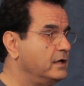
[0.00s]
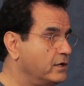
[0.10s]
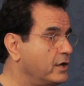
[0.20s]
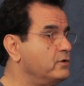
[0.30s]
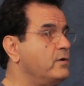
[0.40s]

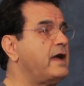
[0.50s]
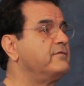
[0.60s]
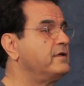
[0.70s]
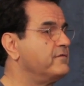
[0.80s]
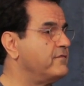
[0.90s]
now you're
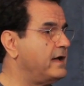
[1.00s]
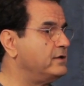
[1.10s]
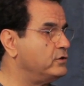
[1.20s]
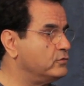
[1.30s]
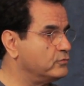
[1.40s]
having a
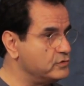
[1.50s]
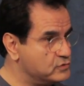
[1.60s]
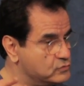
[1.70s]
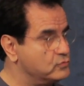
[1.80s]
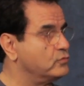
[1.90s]
value, you
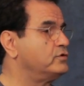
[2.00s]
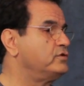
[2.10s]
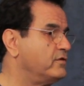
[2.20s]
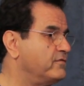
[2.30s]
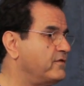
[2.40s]
restored
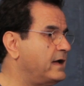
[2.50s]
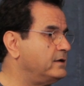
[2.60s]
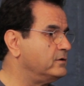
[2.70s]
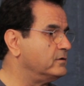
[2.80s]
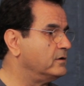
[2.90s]
your
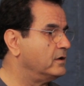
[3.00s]
value,